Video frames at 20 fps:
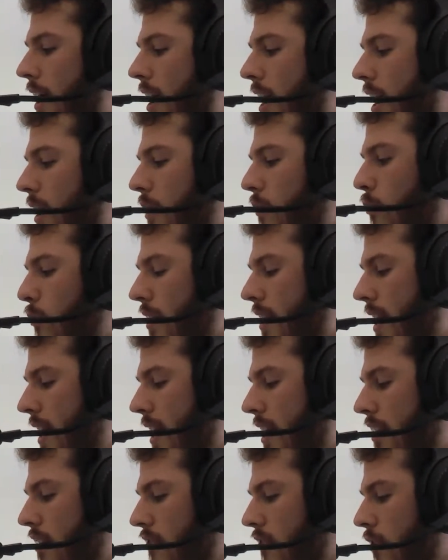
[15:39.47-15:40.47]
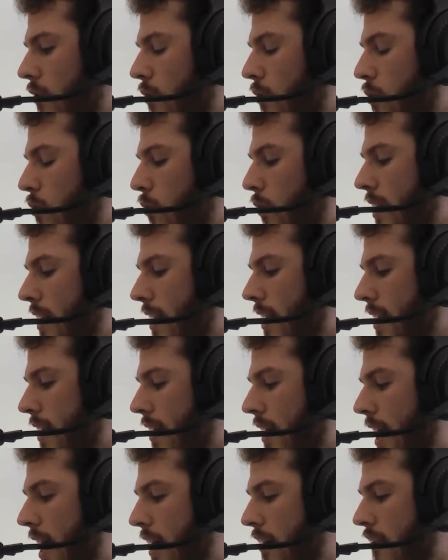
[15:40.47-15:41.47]
And we have
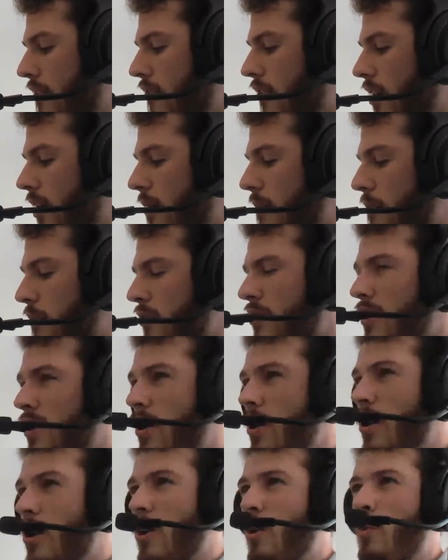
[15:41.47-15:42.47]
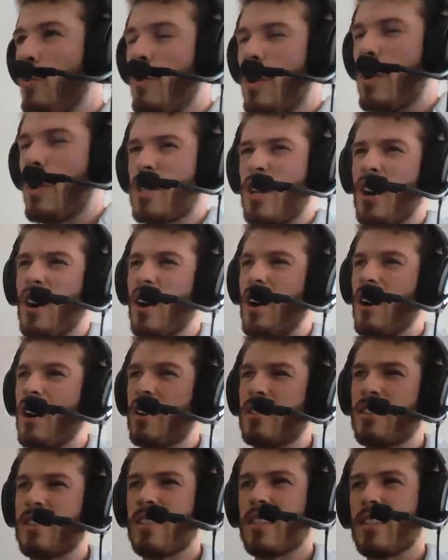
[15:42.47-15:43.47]
weak adverbs, which
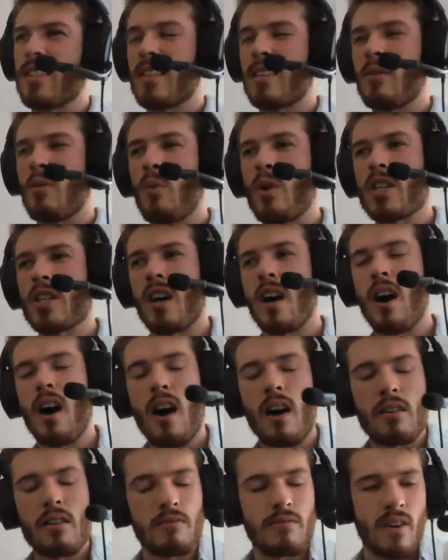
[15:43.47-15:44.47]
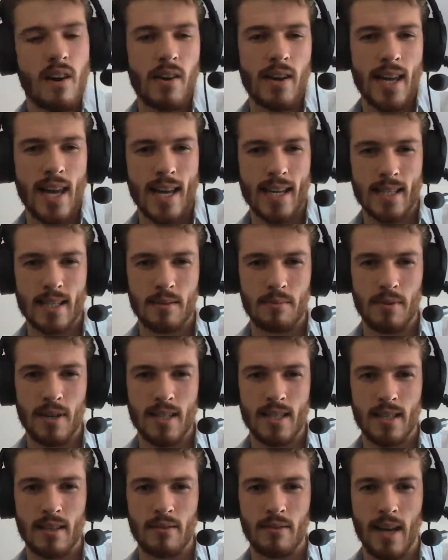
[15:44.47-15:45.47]
aren't very
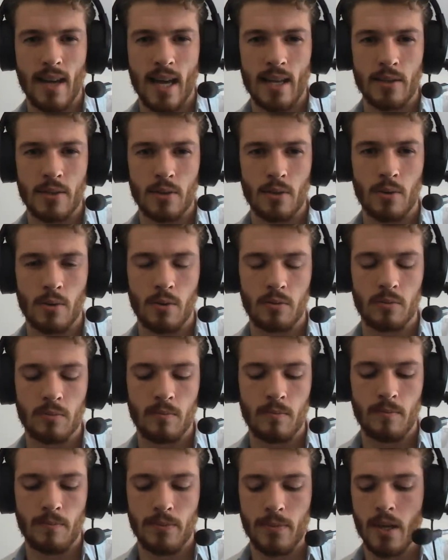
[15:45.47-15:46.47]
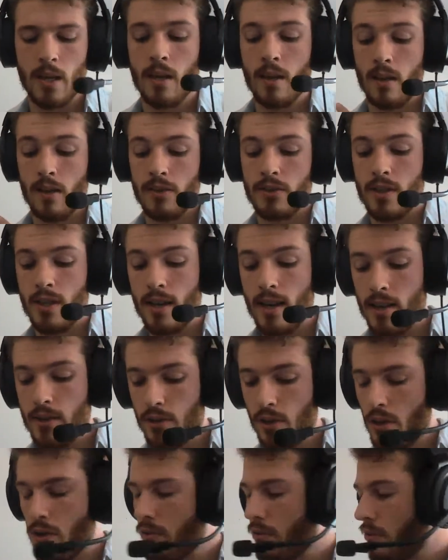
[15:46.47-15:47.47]
expressive at all. So let's
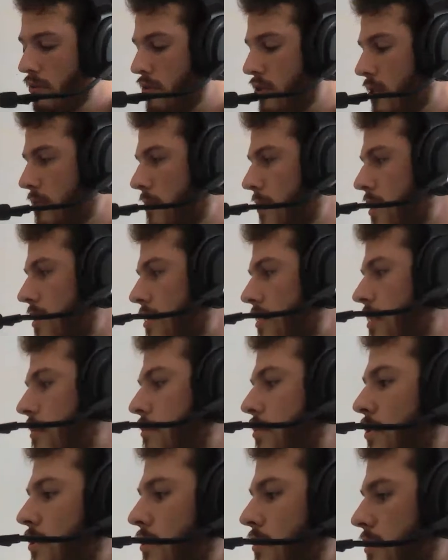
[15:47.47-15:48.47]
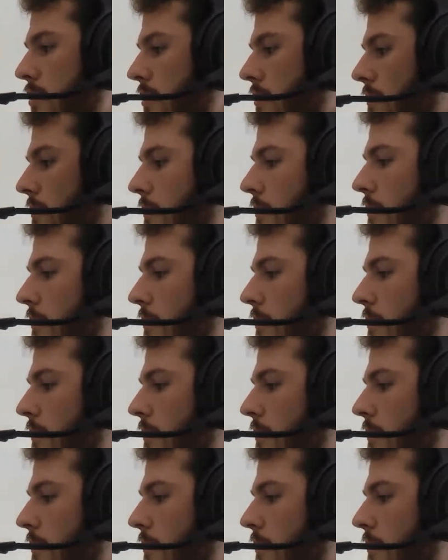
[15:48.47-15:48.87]
go through some examples.